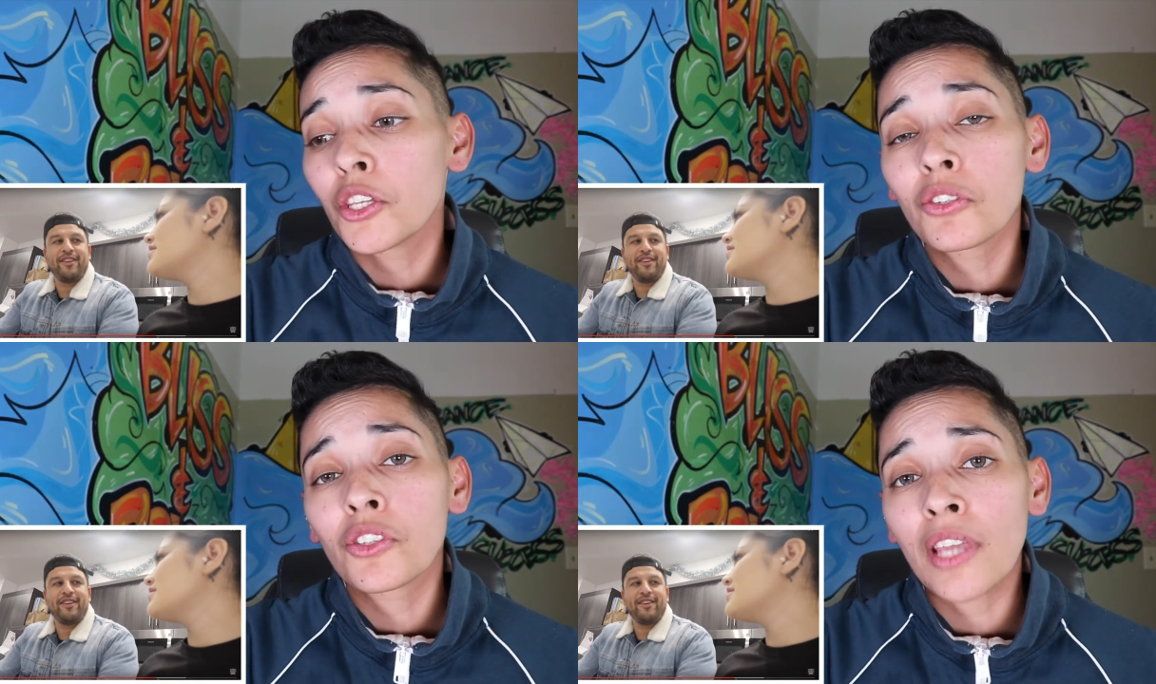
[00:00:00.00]

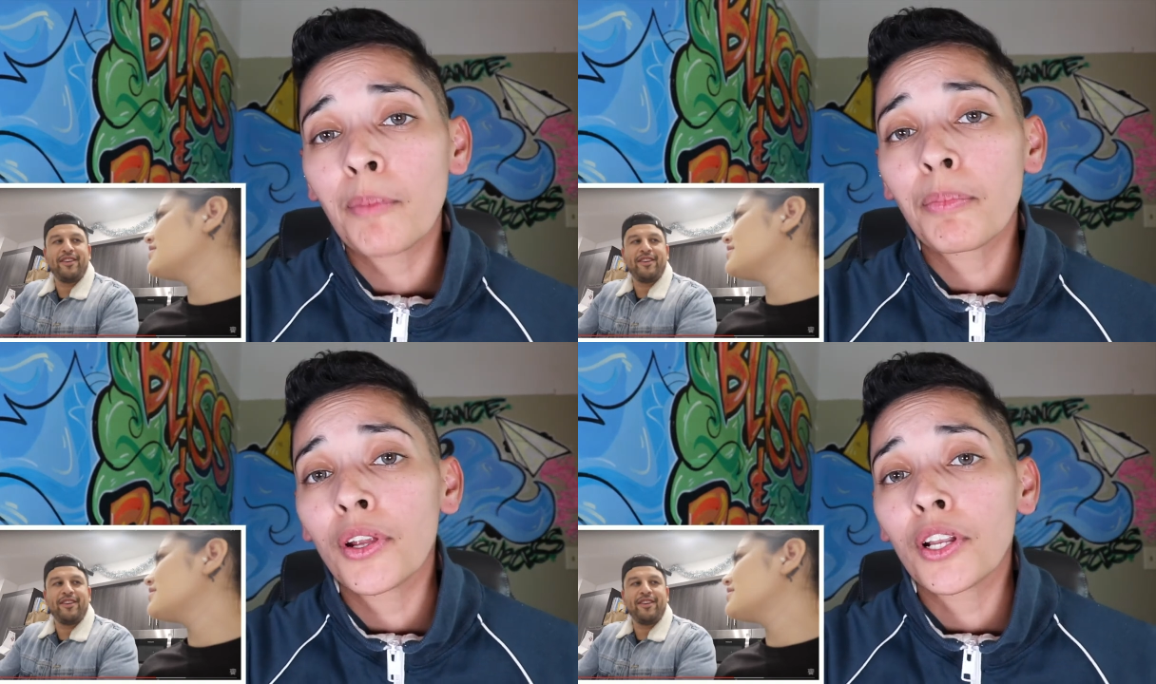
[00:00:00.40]
Speaker 1: huge
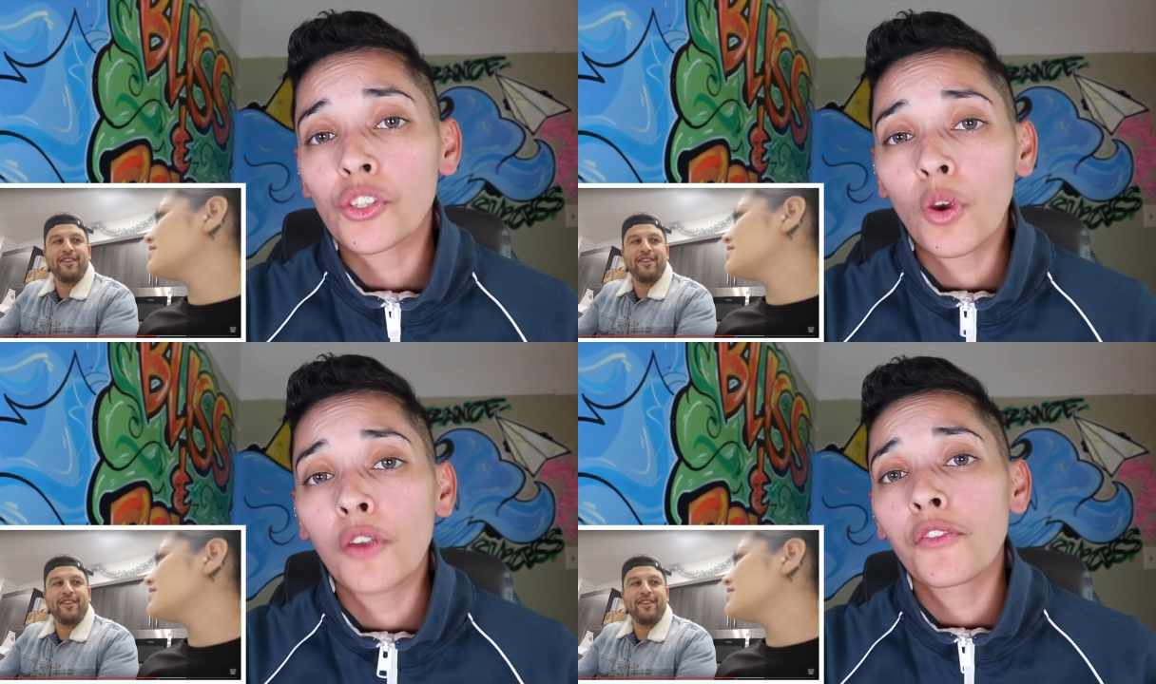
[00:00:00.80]
temper and a
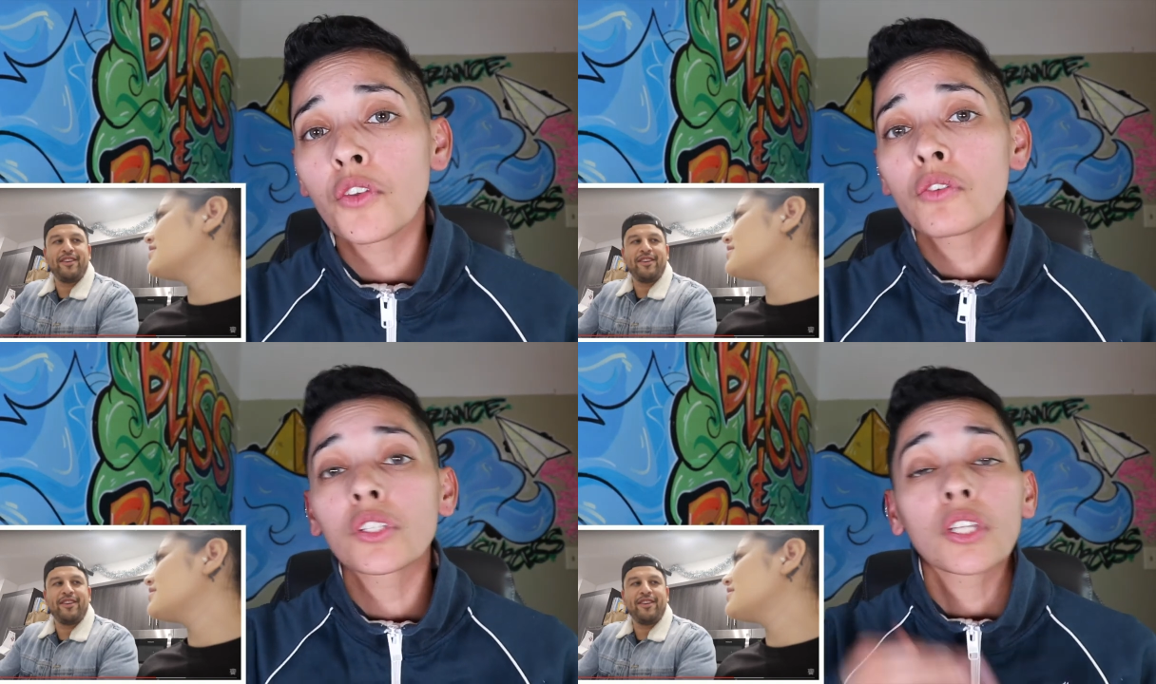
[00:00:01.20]
short
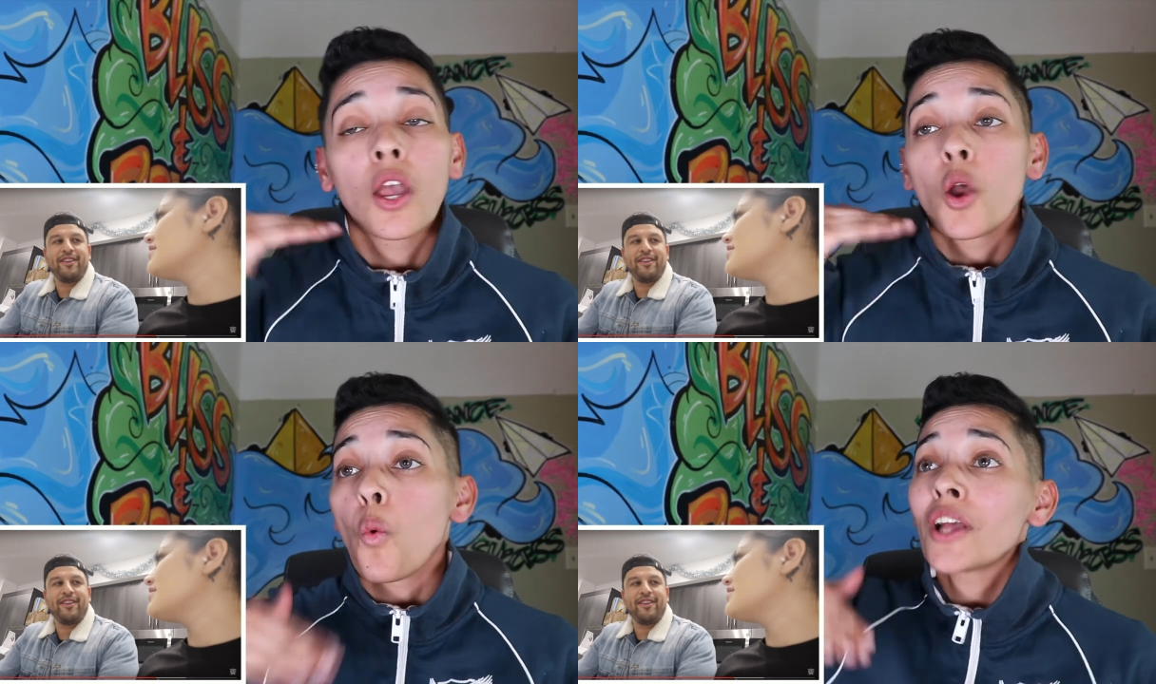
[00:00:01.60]
fuse,
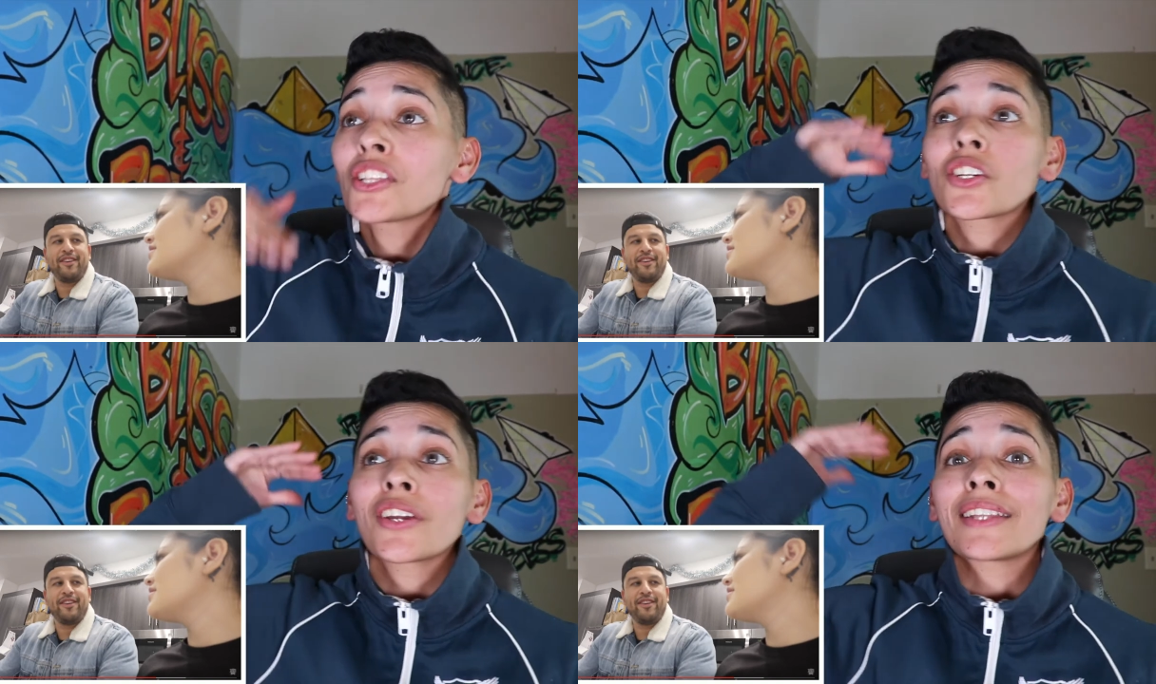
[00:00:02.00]

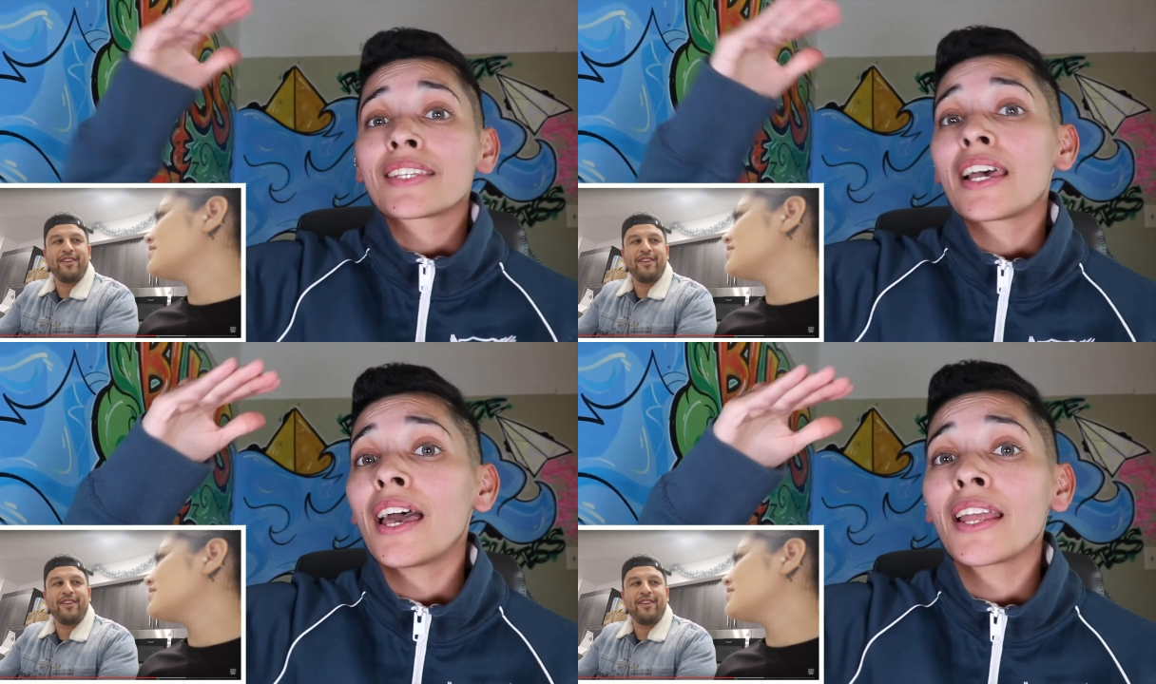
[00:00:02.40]
once you're
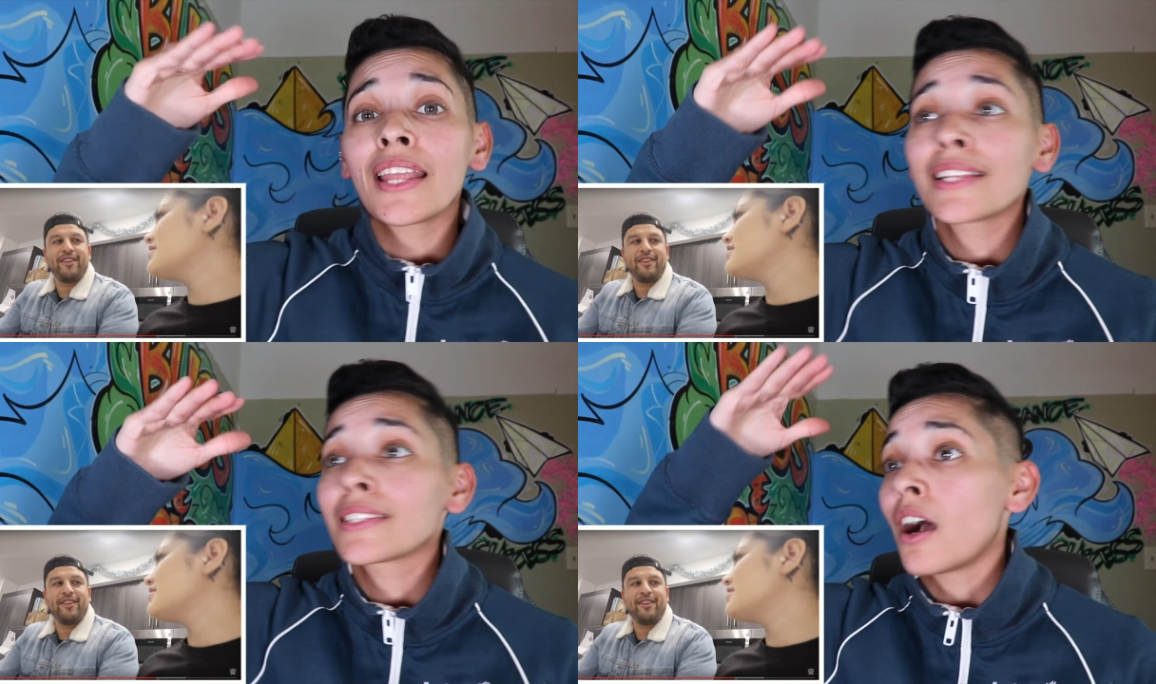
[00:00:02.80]
at 10, it's